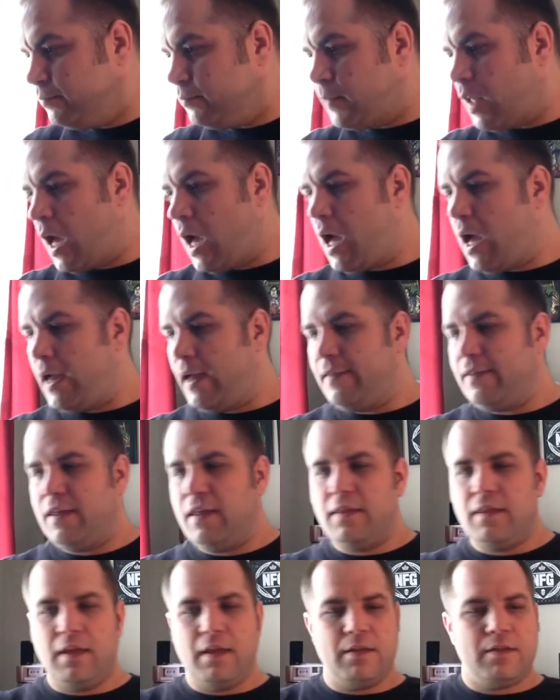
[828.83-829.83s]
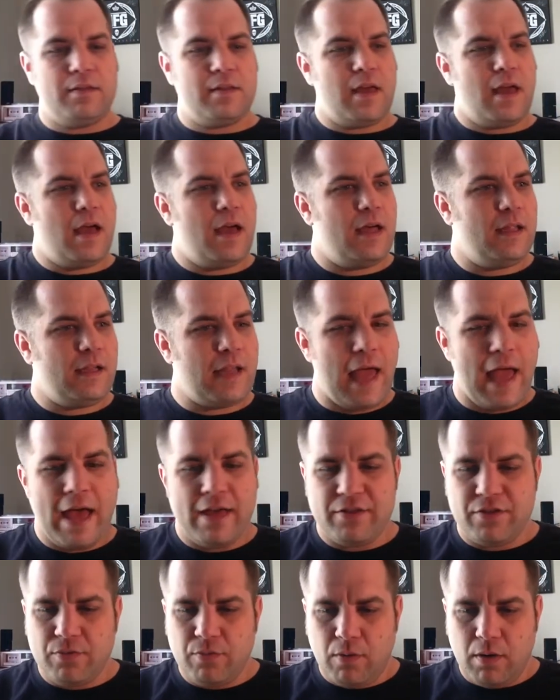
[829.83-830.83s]
Uh, and then this uh,
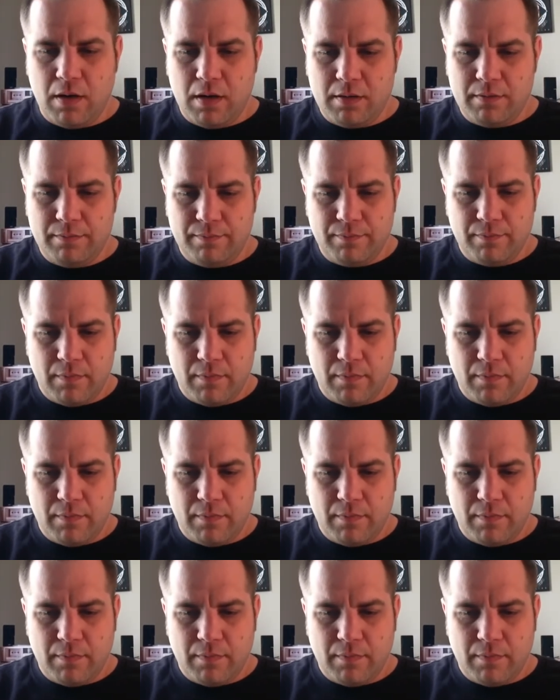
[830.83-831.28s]
last one,